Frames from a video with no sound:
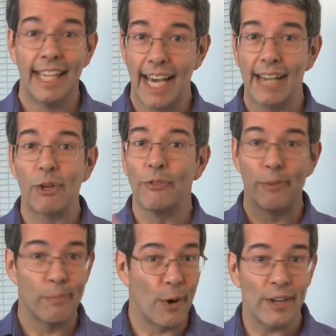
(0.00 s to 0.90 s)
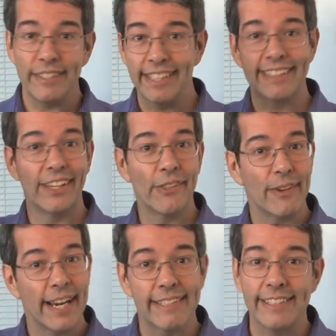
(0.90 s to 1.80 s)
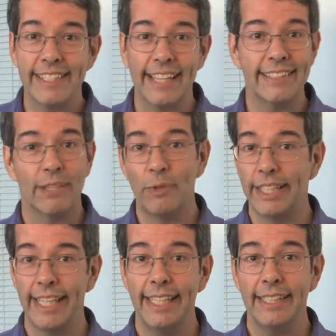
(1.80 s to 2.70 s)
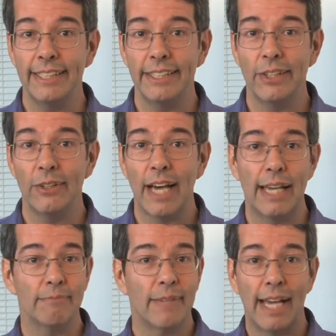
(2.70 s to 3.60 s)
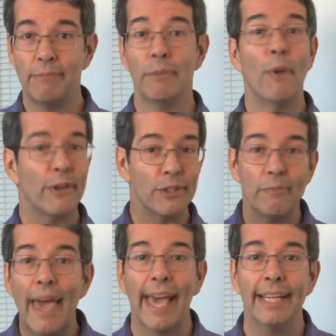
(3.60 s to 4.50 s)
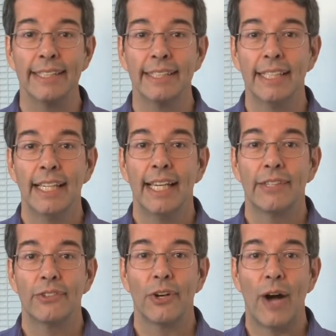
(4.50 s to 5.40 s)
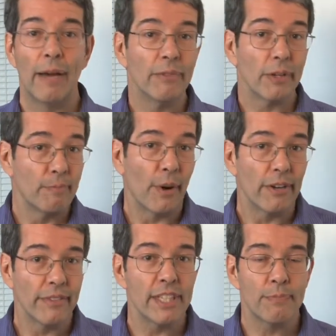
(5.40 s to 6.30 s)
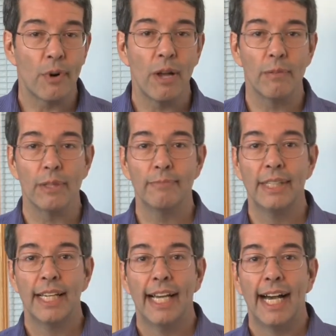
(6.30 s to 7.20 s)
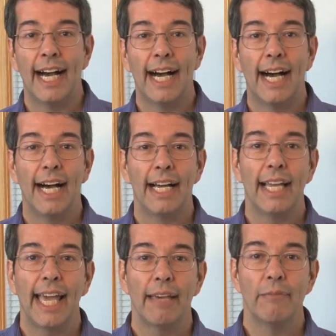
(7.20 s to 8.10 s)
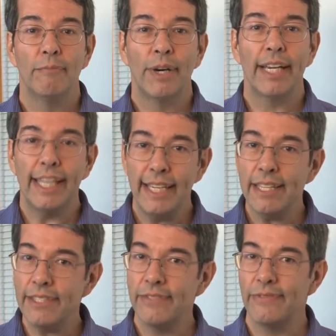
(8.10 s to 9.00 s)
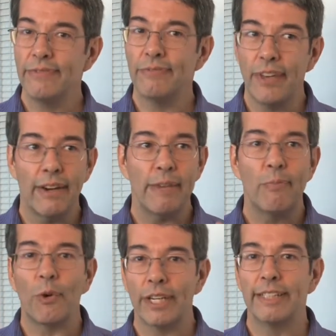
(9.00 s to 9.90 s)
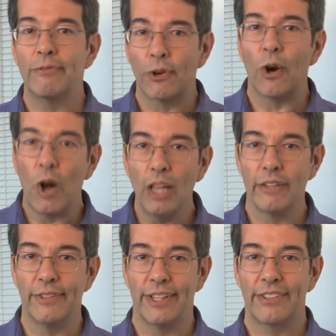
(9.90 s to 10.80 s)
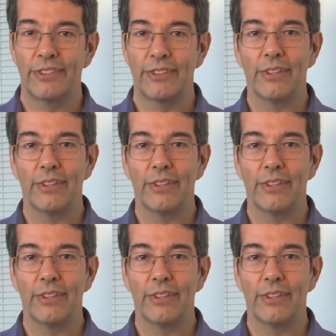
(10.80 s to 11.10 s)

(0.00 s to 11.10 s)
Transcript: out of the box, as the other exercise that we did. You know, I'm a modern man, so I'm not part of this problem. But it is very important for all of us